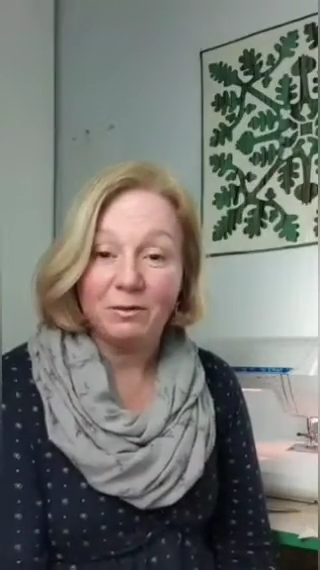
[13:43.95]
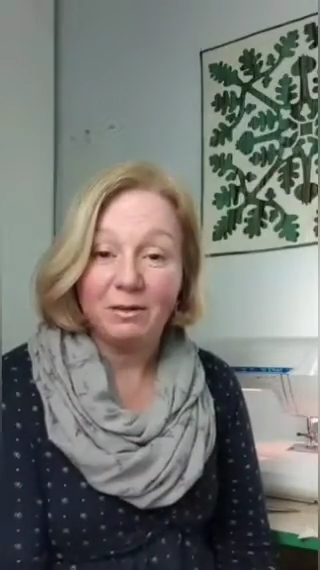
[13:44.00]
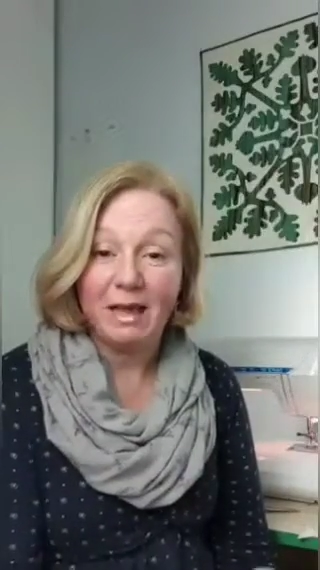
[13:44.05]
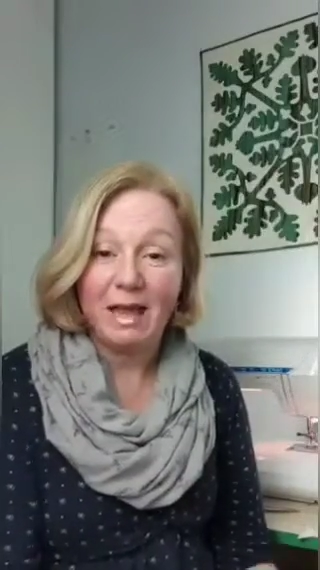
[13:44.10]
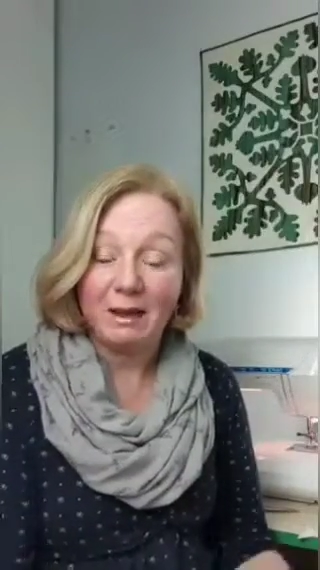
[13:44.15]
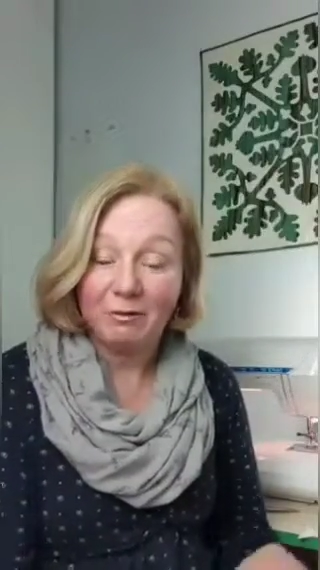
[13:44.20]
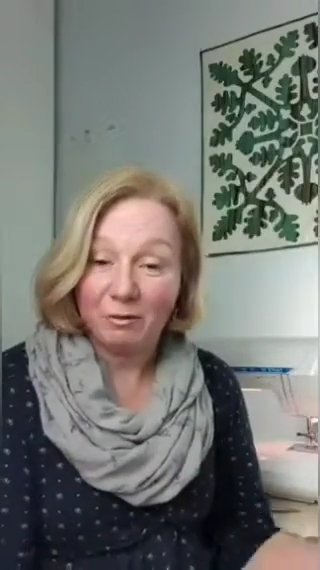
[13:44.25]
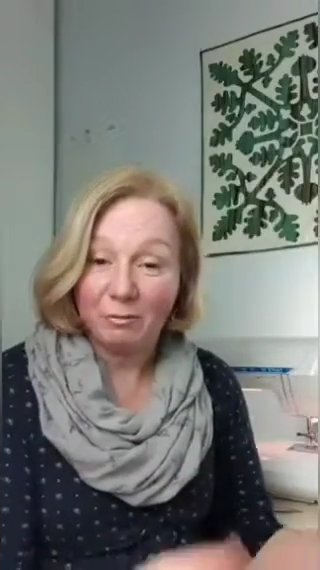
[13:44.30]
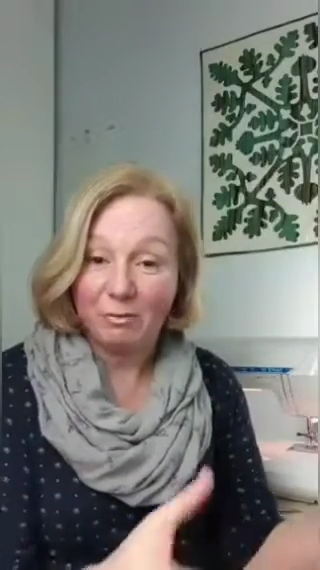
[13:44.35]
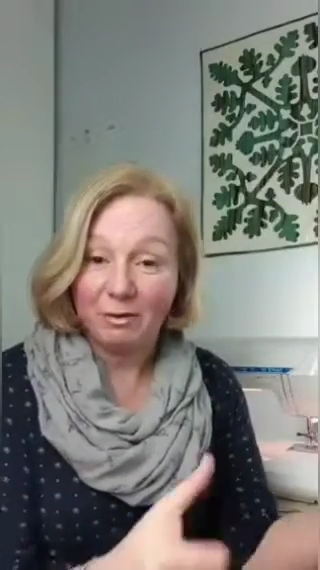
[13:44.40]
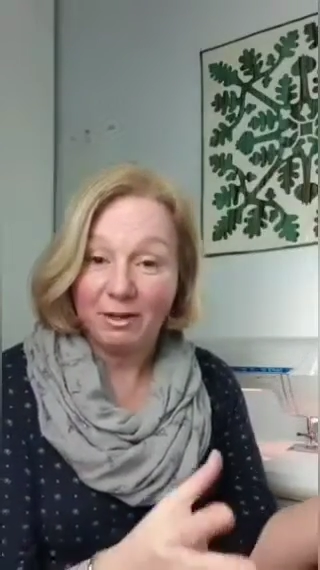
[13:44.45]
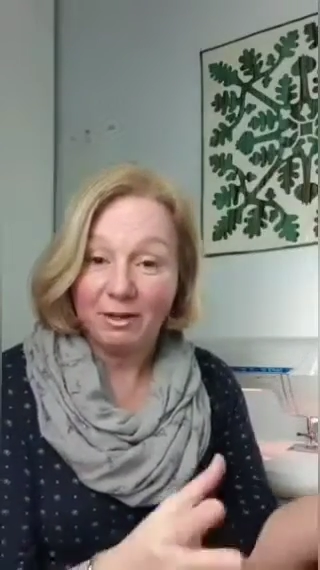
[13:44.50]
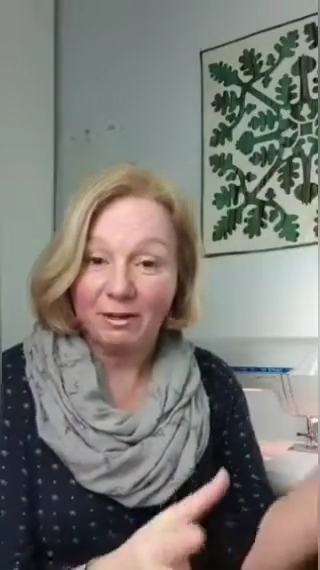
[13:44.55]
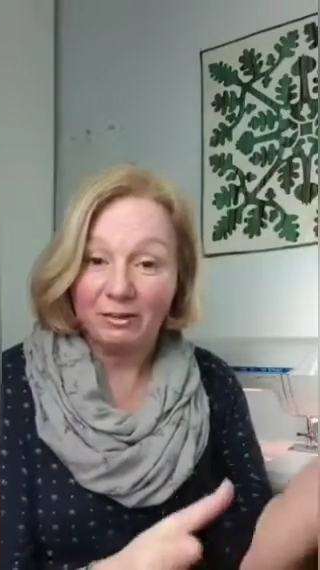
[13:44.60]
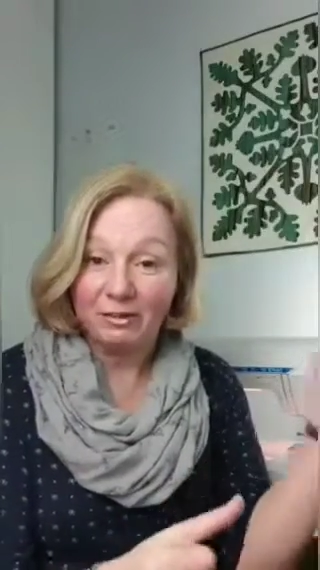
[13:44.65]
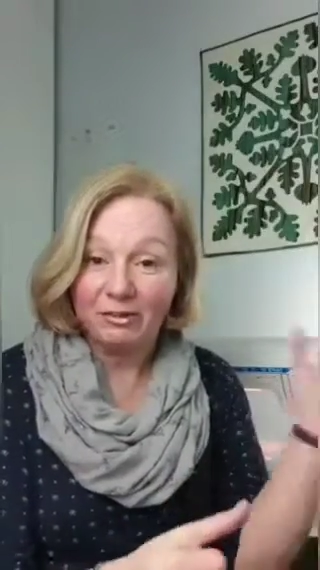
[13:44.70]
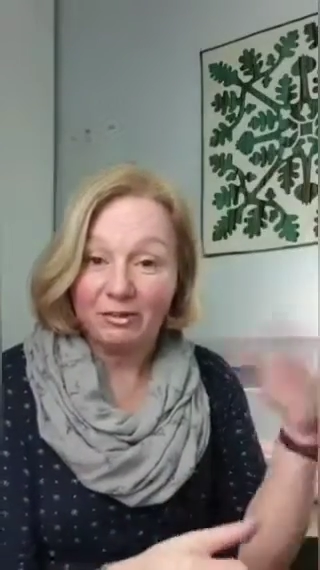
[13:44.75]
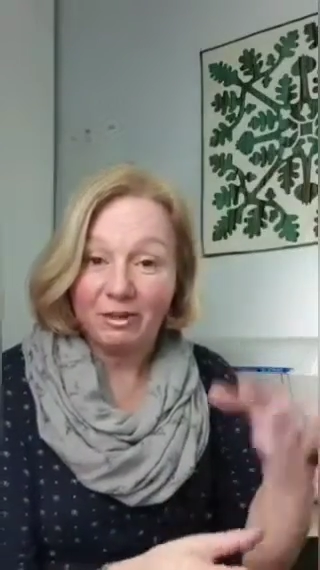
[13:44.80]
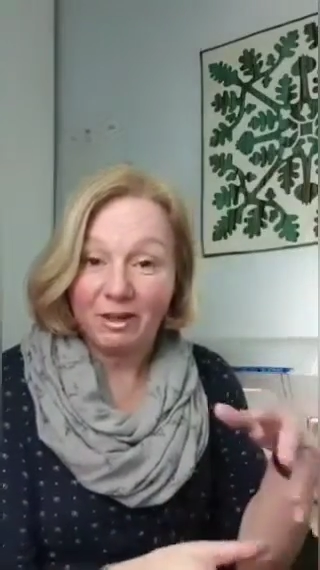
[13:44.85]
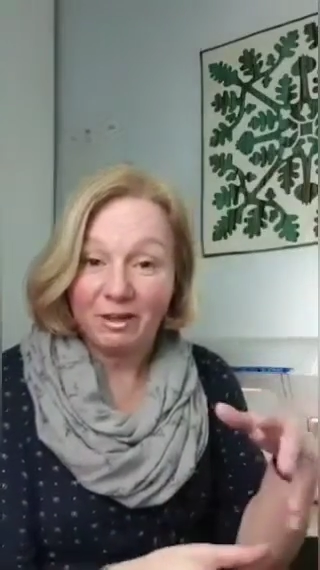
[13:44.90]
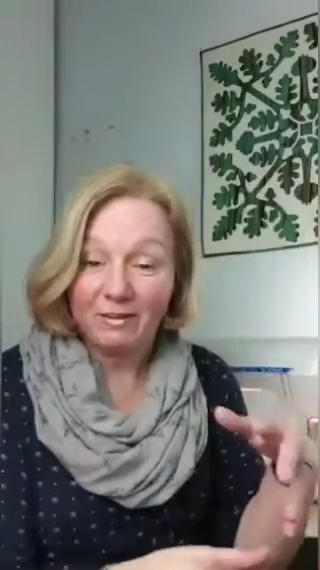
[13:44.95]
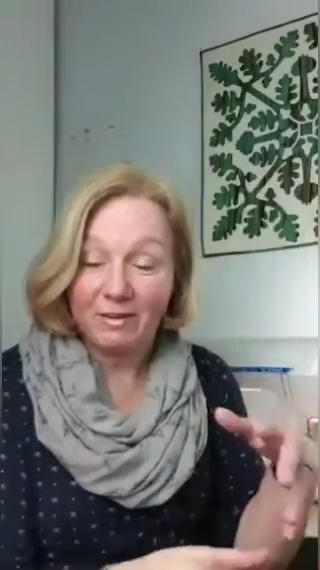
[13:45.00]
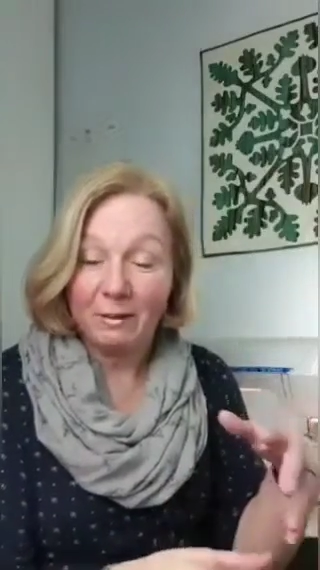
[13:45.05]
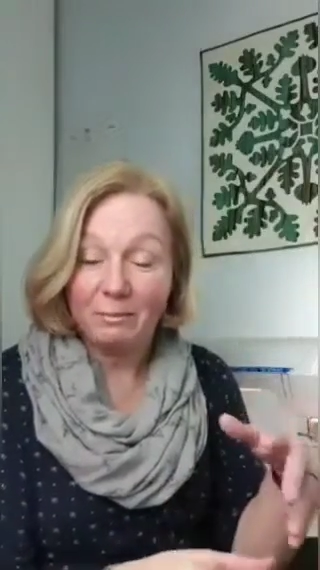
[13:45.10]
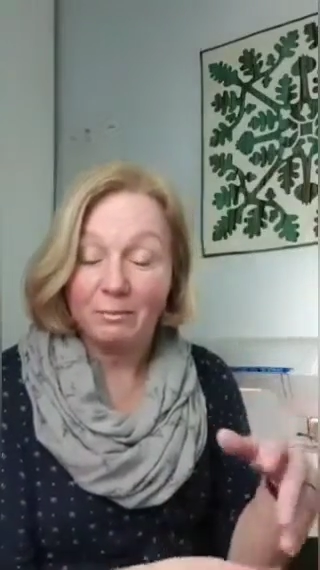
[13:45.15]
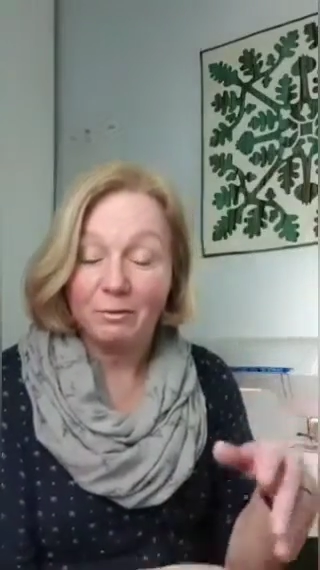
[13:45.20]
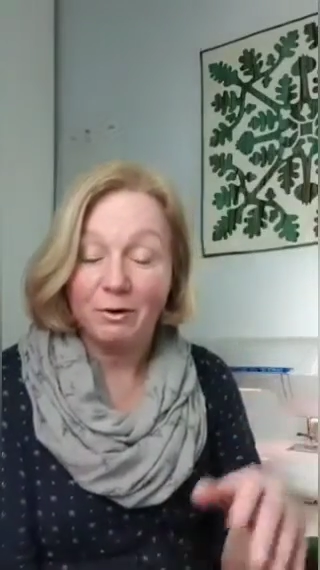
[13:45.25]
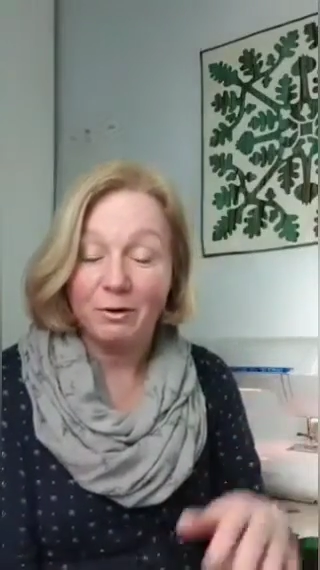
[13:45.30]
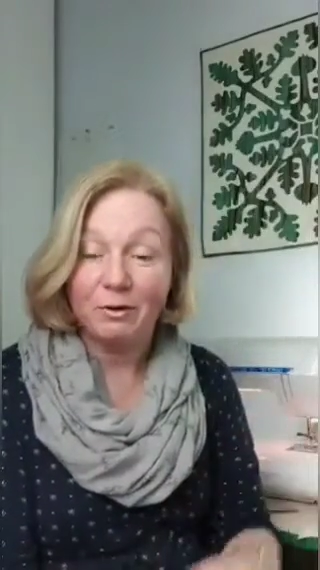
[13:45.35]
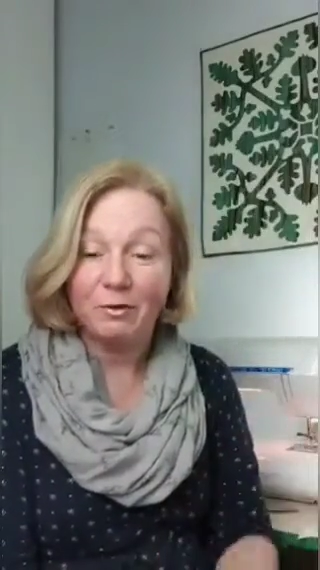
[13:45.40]
everybody could share their
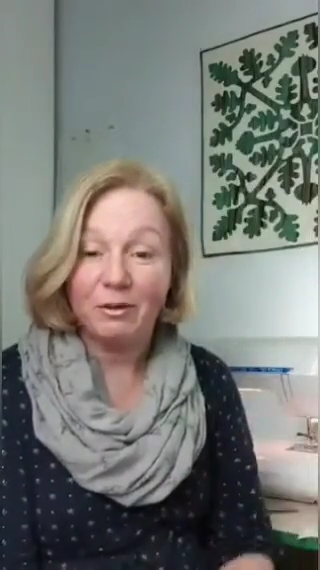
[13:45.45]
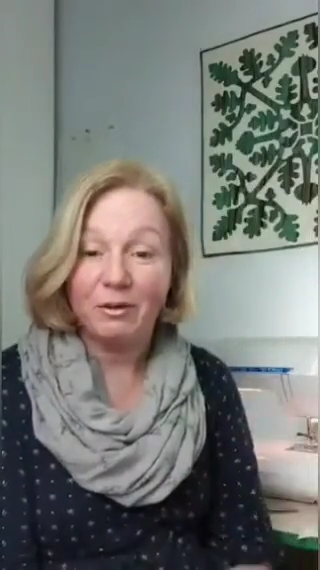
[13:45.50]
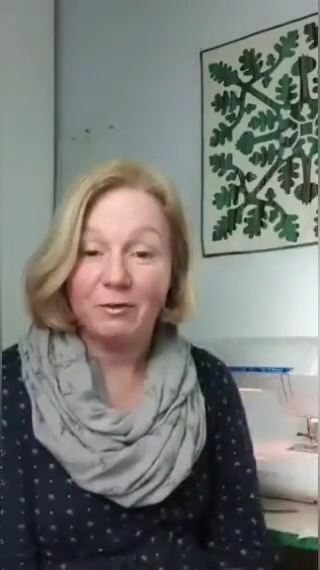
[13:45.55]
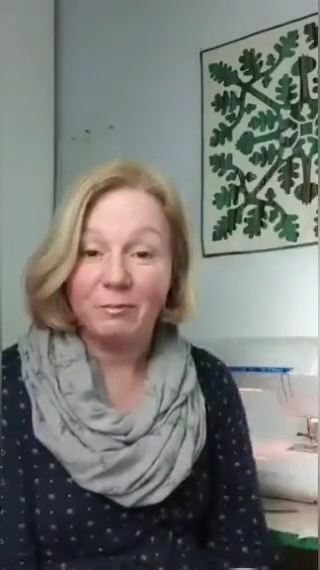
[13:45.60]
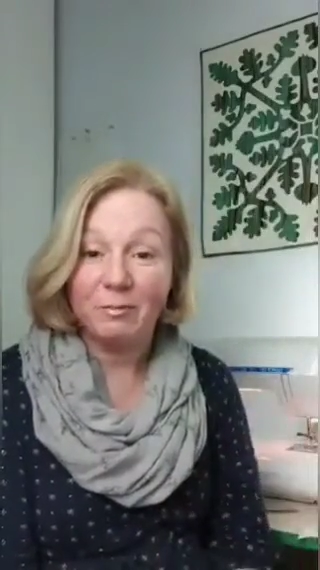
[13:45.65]
progress